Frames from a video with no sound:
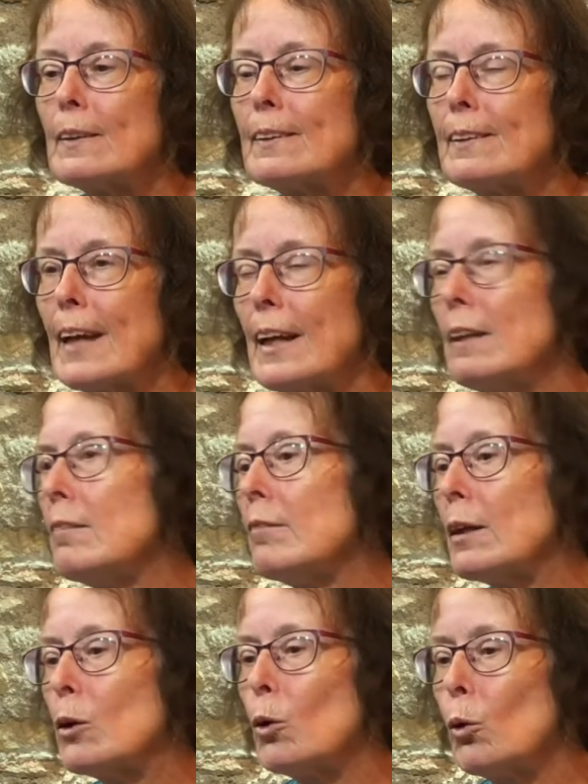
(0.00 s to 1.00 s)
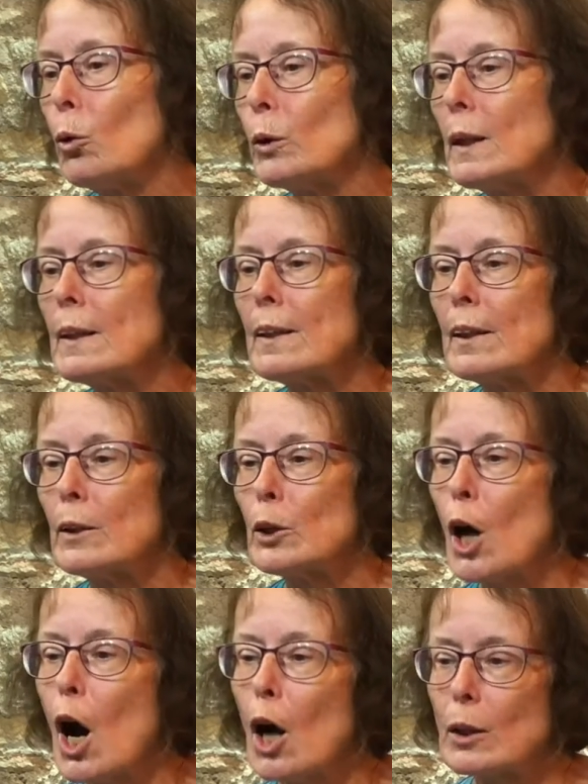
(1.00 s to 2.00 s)
Then we call it
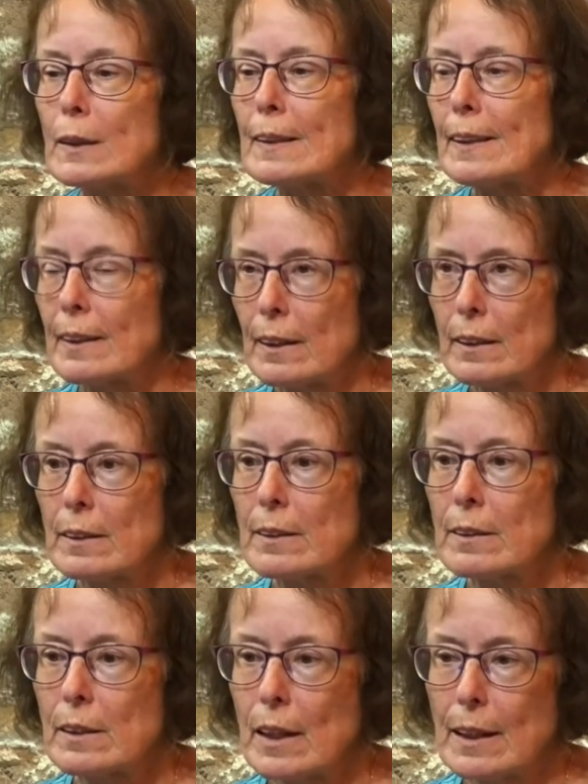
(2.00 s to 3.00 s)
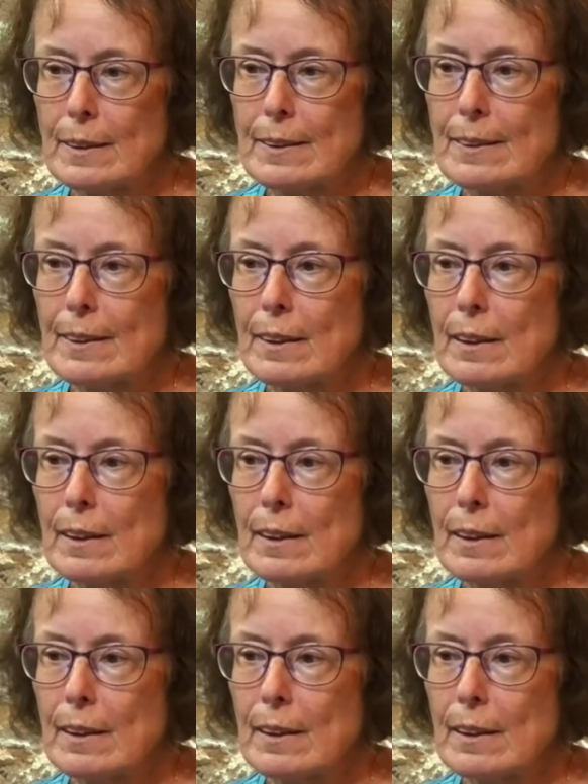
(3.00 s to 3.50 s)
toxic stress.